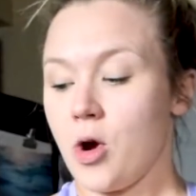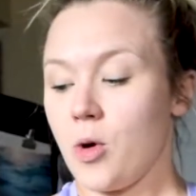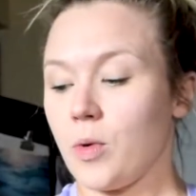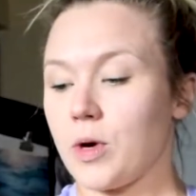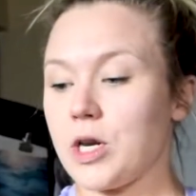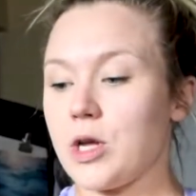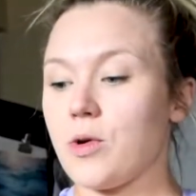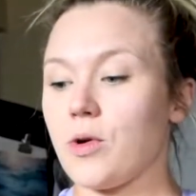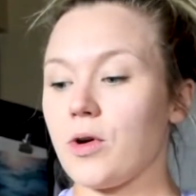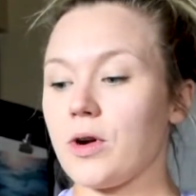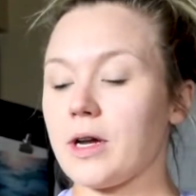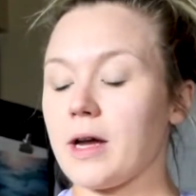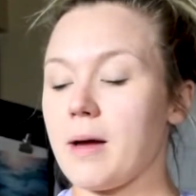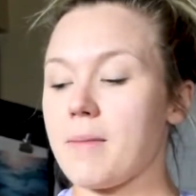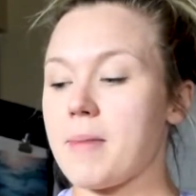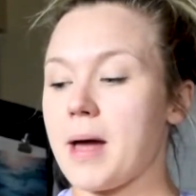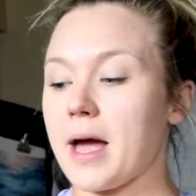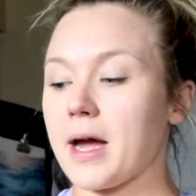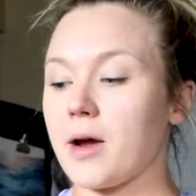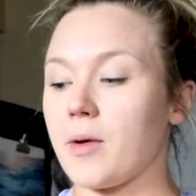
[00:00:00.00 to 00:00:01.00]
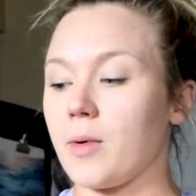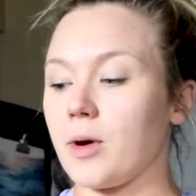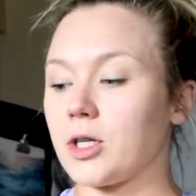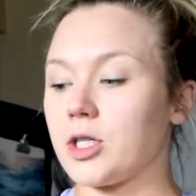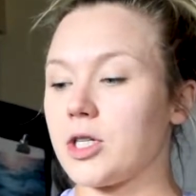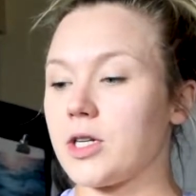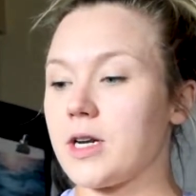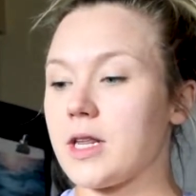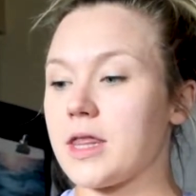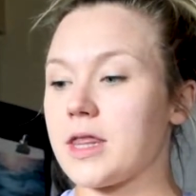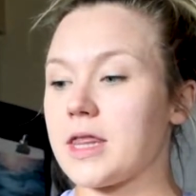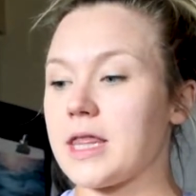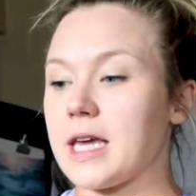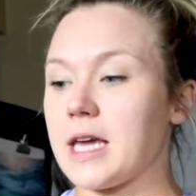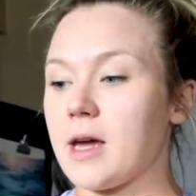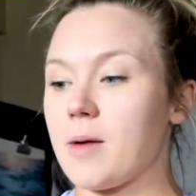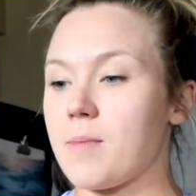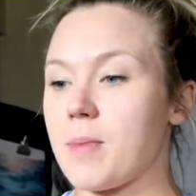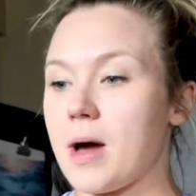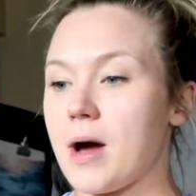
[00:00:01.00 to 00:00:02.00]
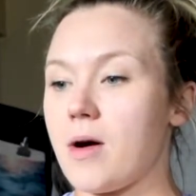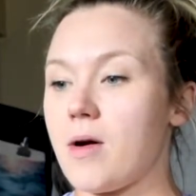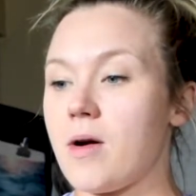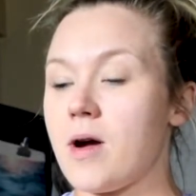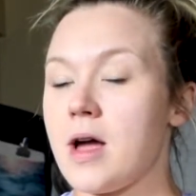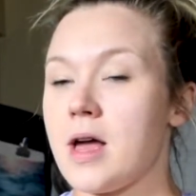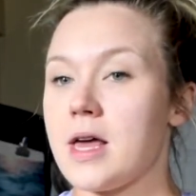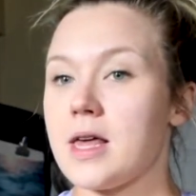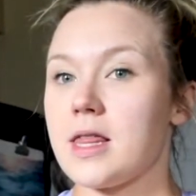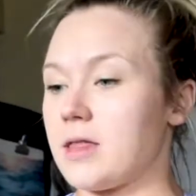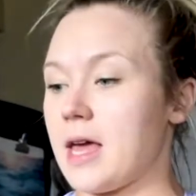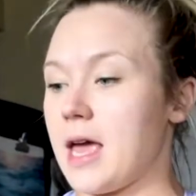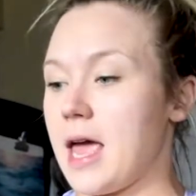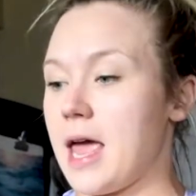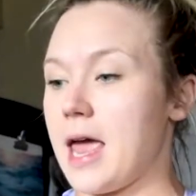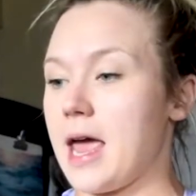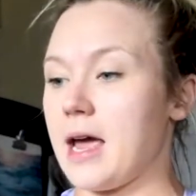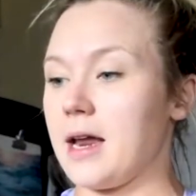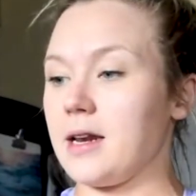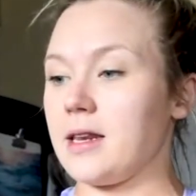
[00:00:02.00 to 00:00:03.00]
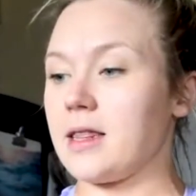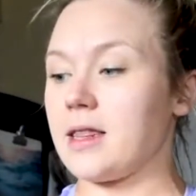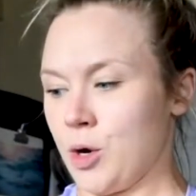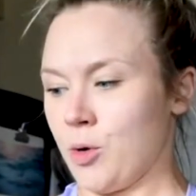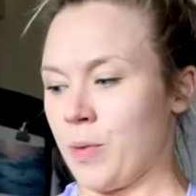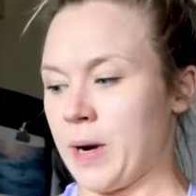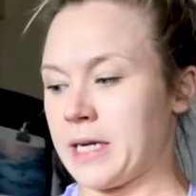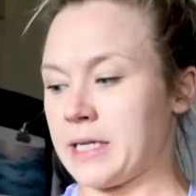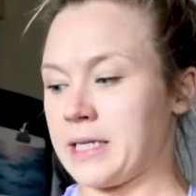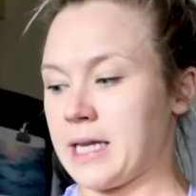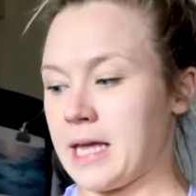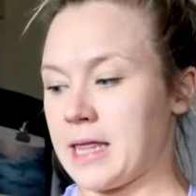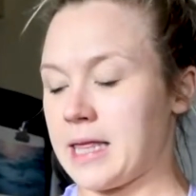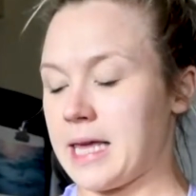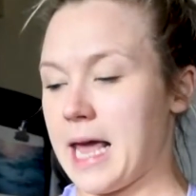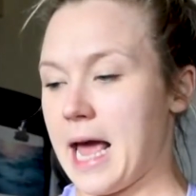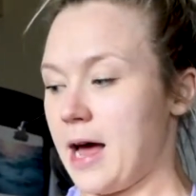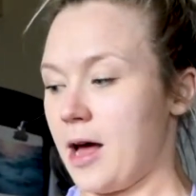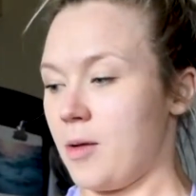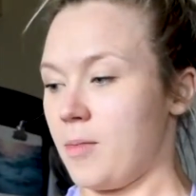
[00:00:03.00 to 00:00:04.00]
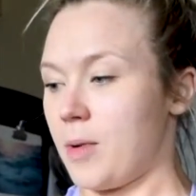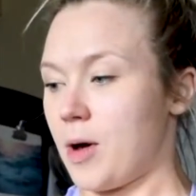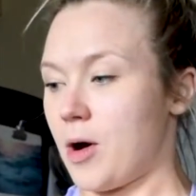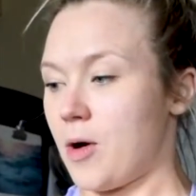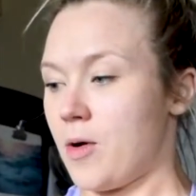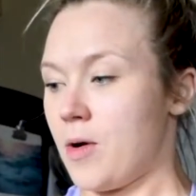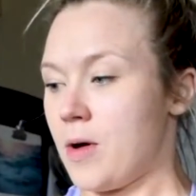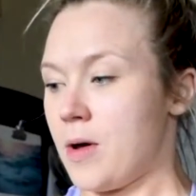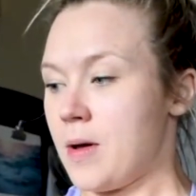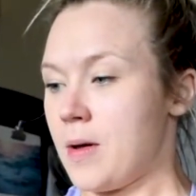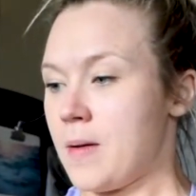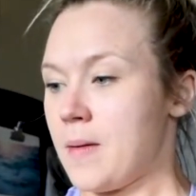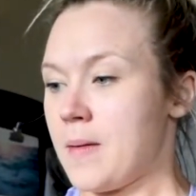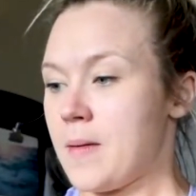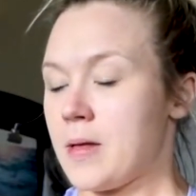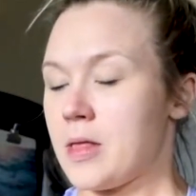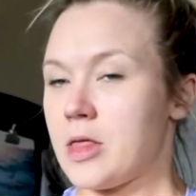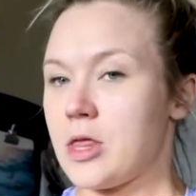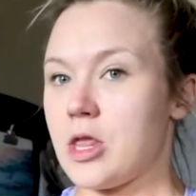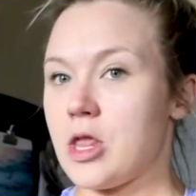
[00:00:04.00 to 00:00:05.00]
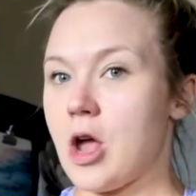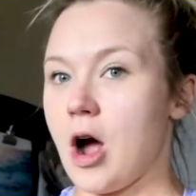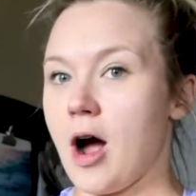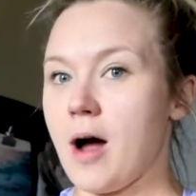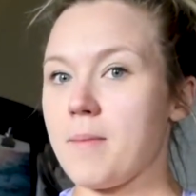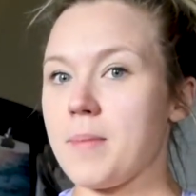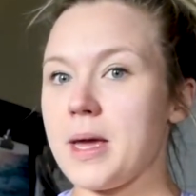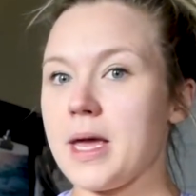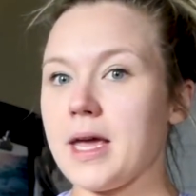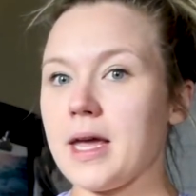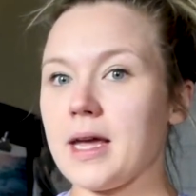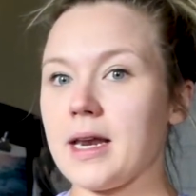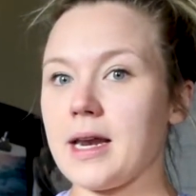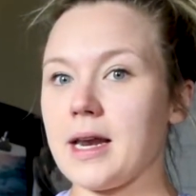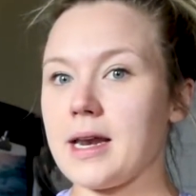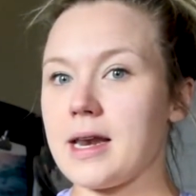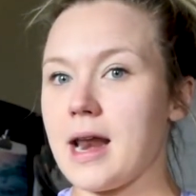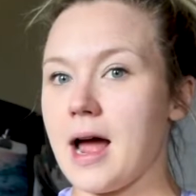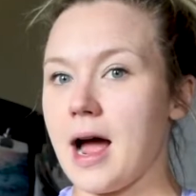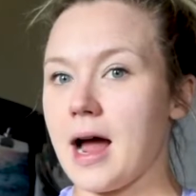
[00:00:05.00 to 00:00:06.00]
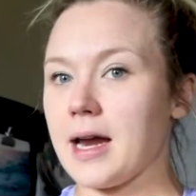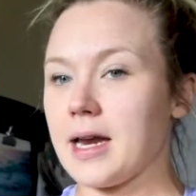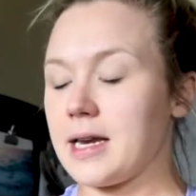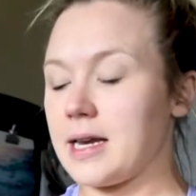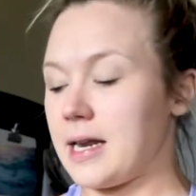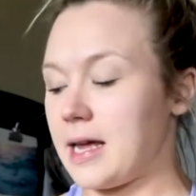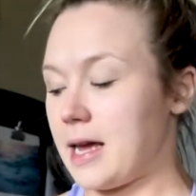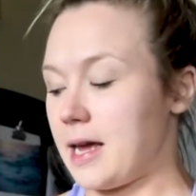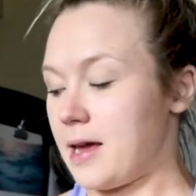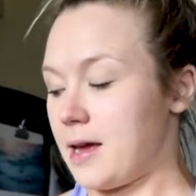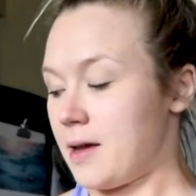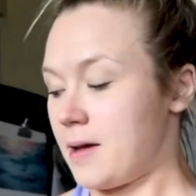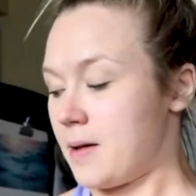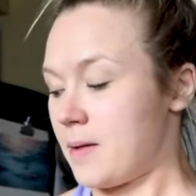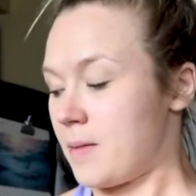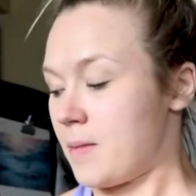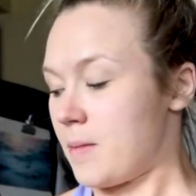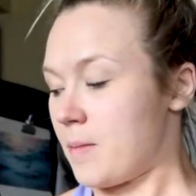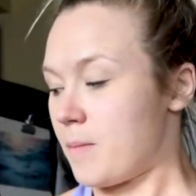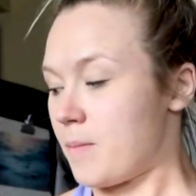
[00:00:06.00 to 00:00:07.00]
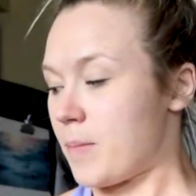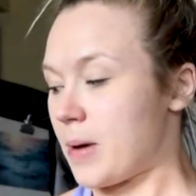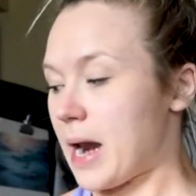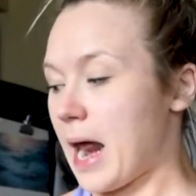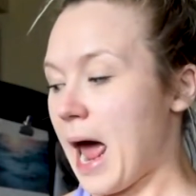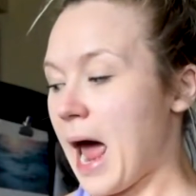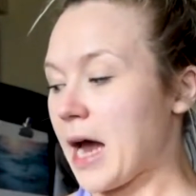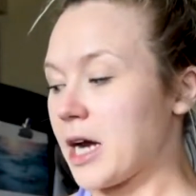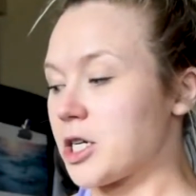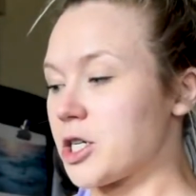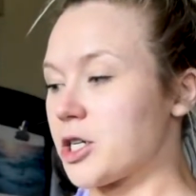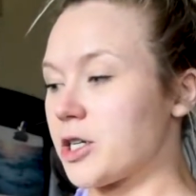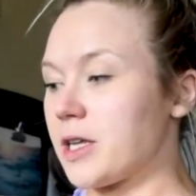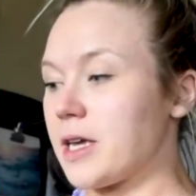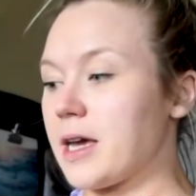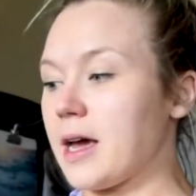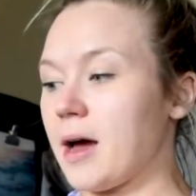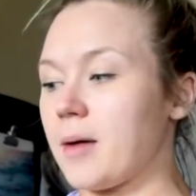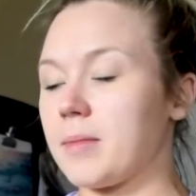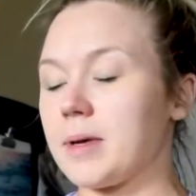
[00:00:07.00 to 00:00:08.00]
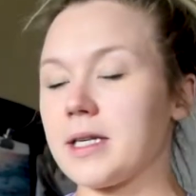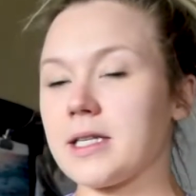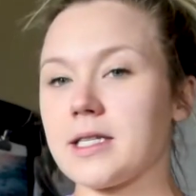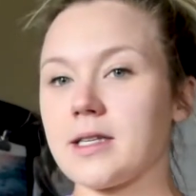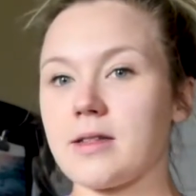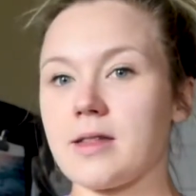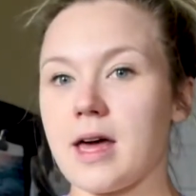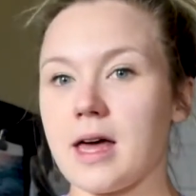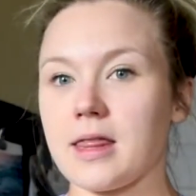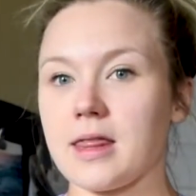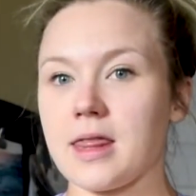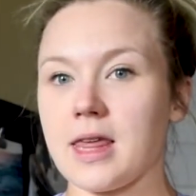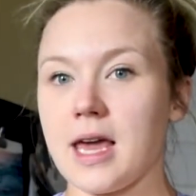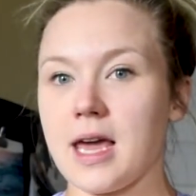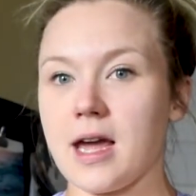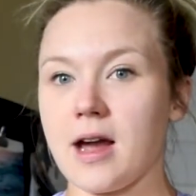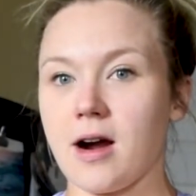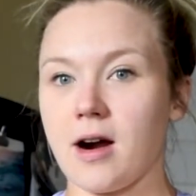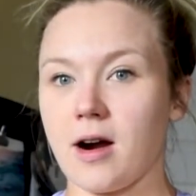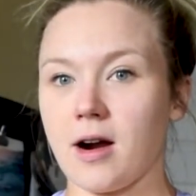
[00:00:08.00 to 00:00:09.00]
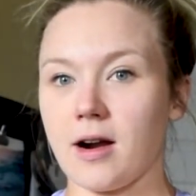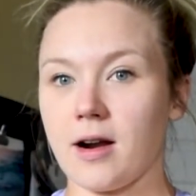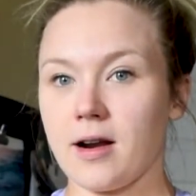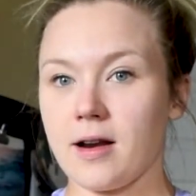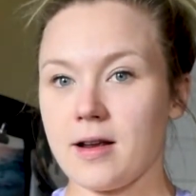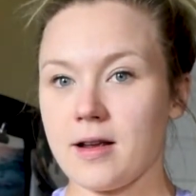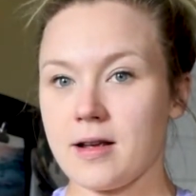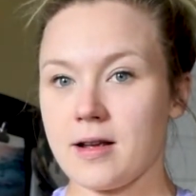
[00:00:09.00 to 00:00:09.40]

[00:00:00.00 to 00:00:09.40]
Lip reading: When you go to come back, I want you to think about the hand, the wrist, and the elbow not being in a 90, but actually coming so that they are